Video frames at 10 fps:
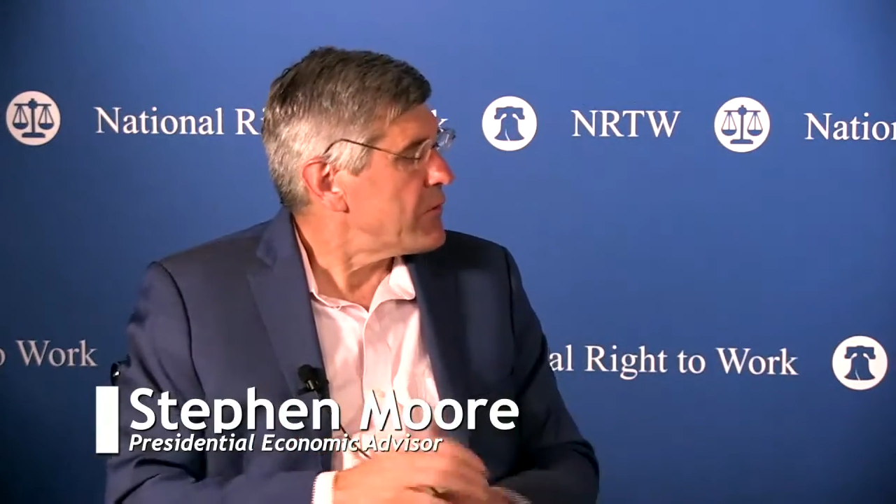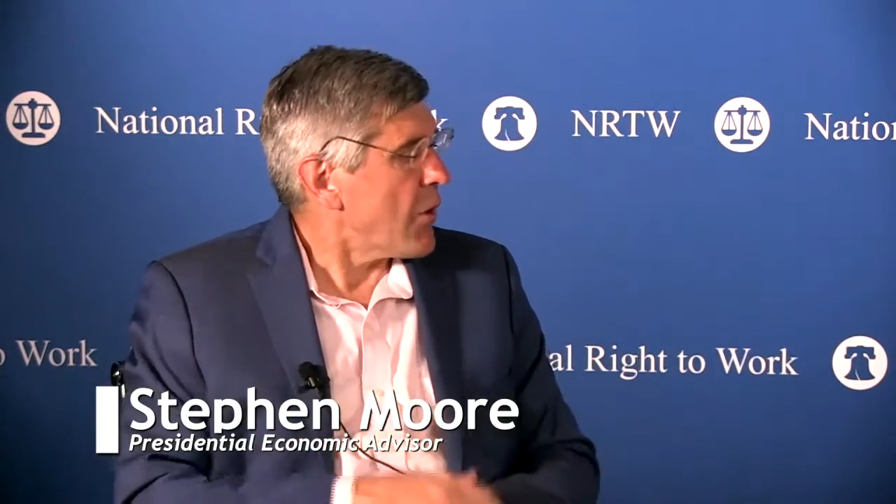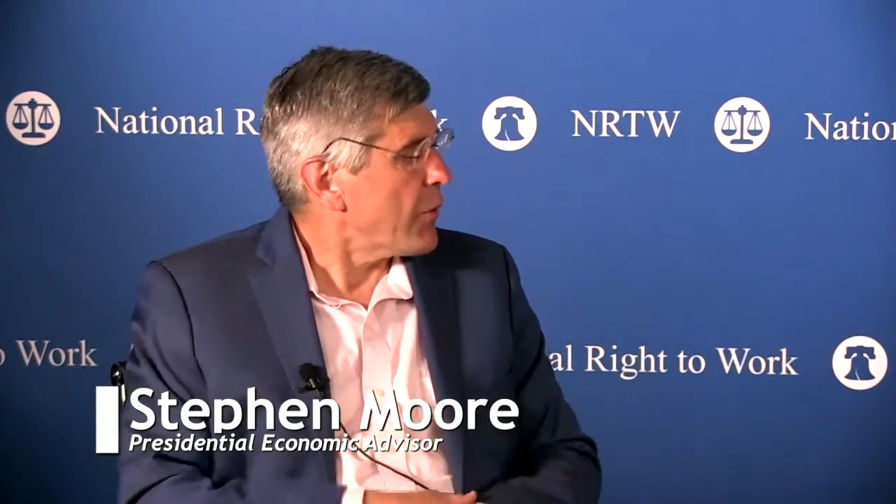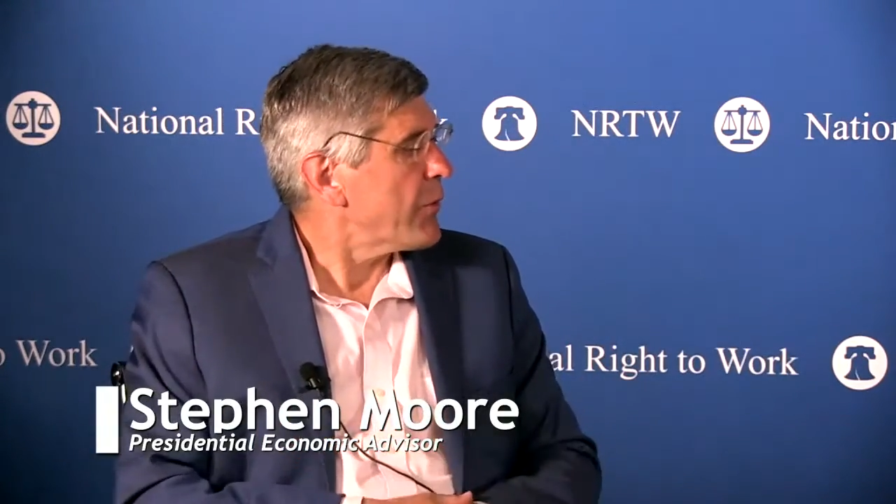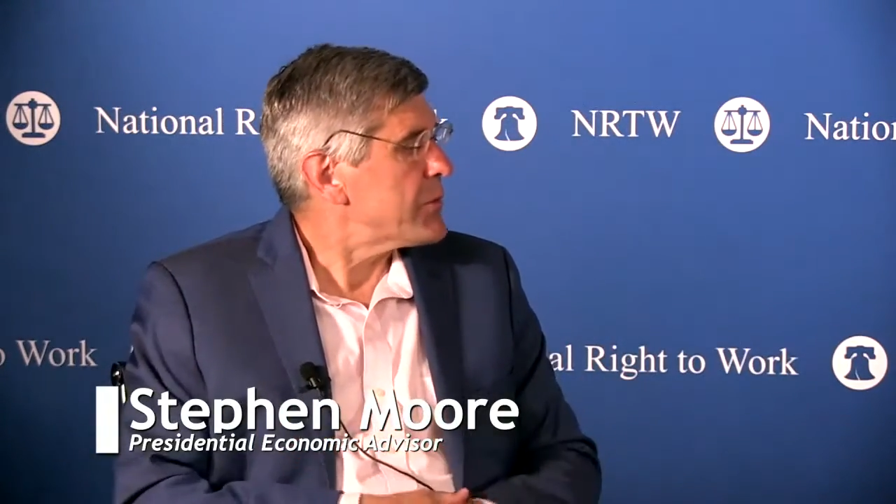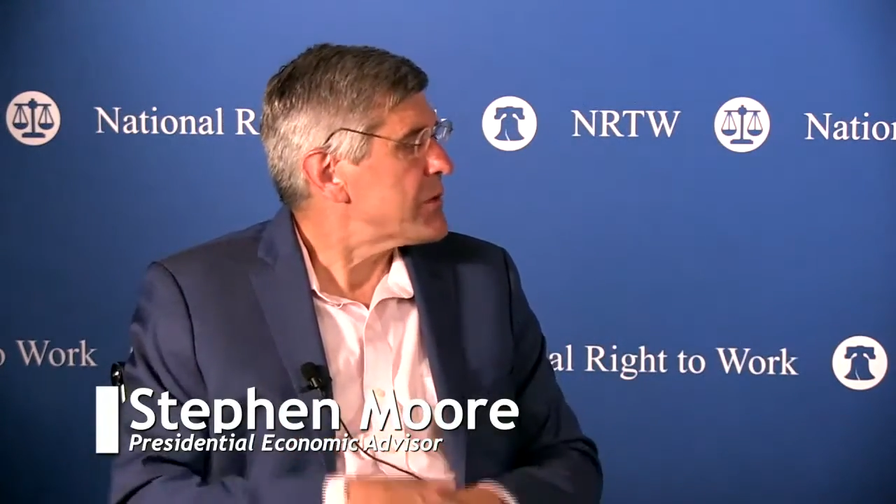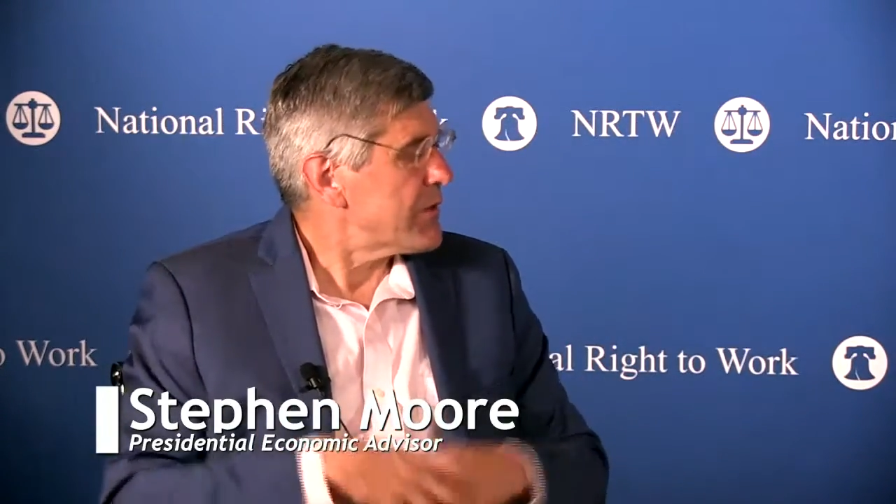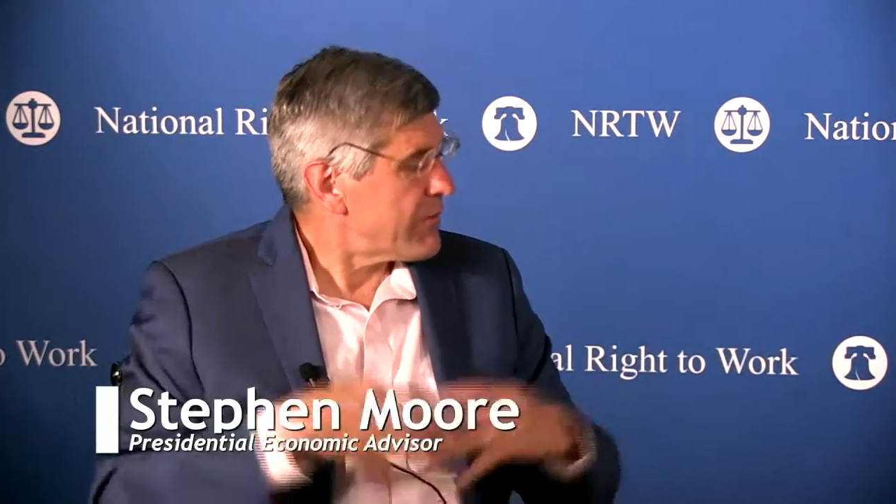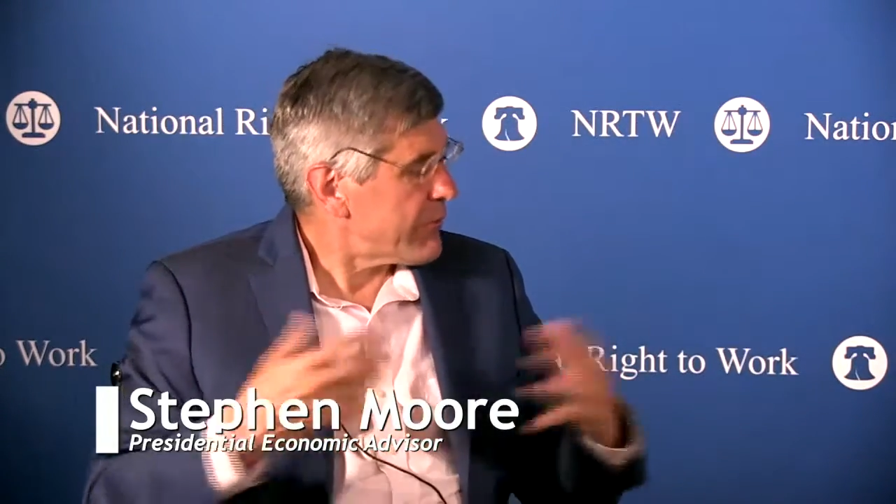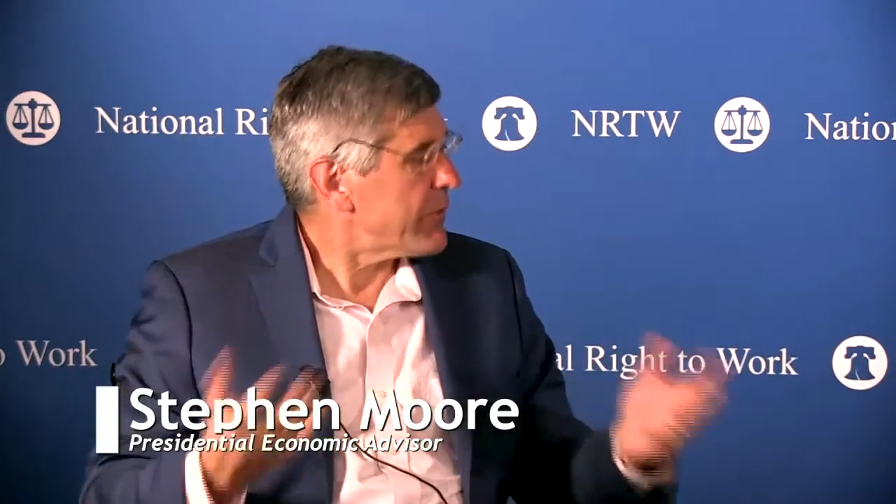donor to
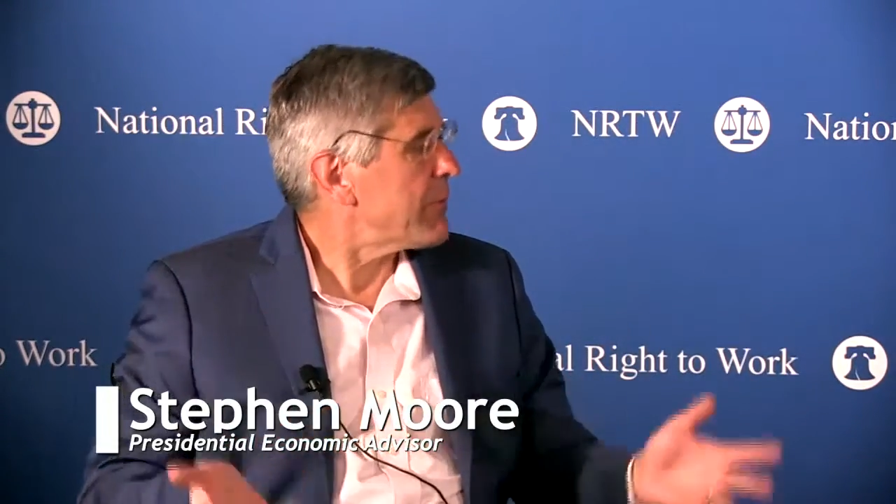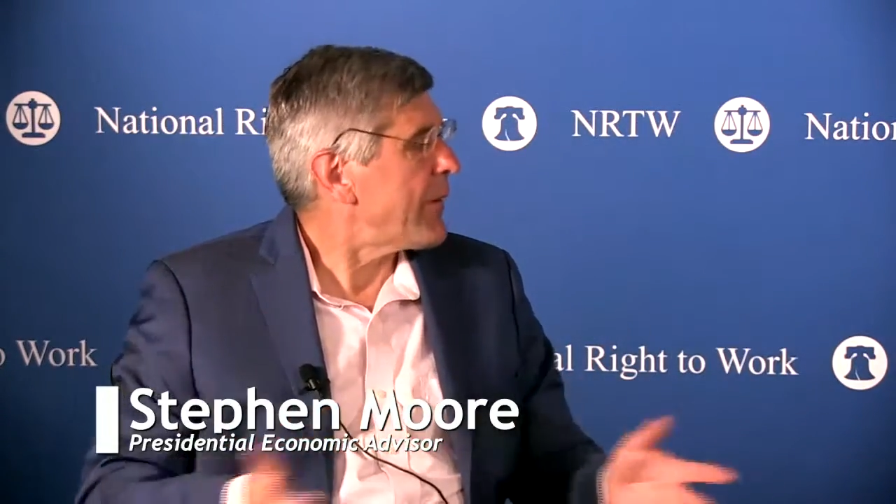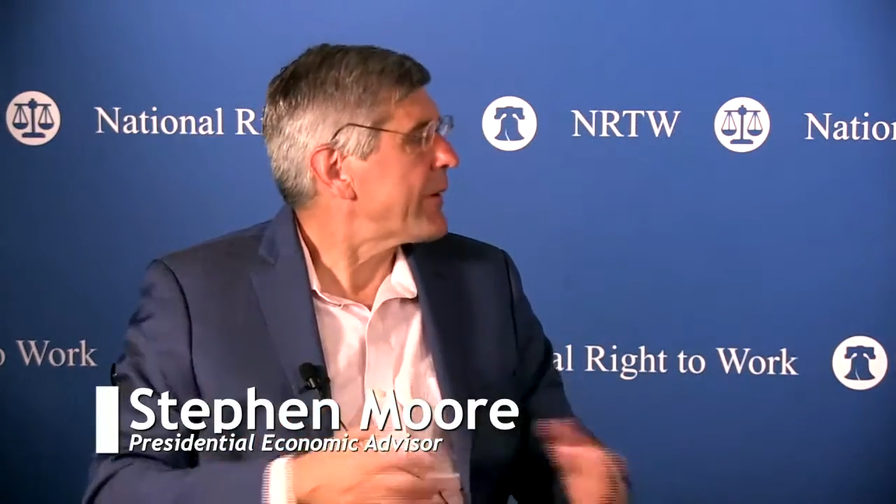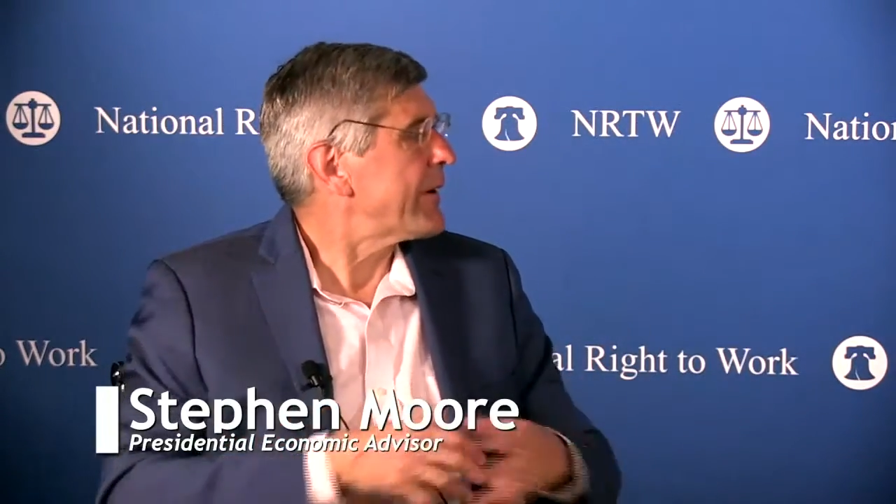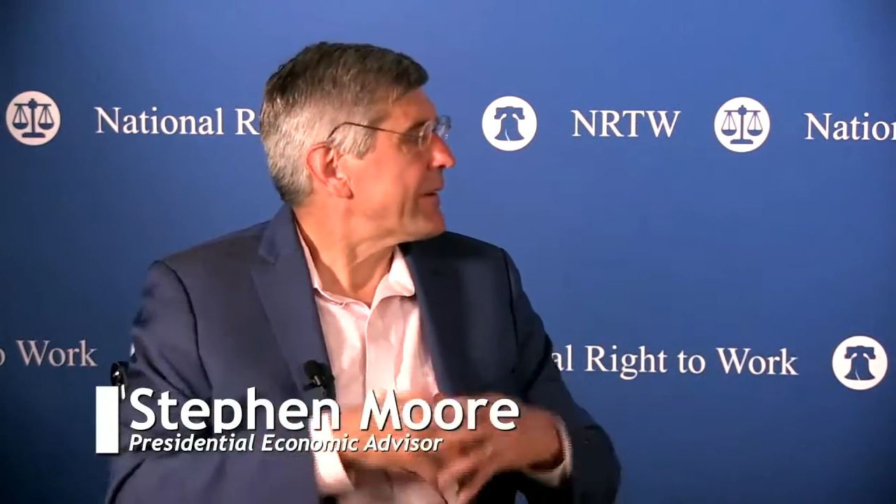the free market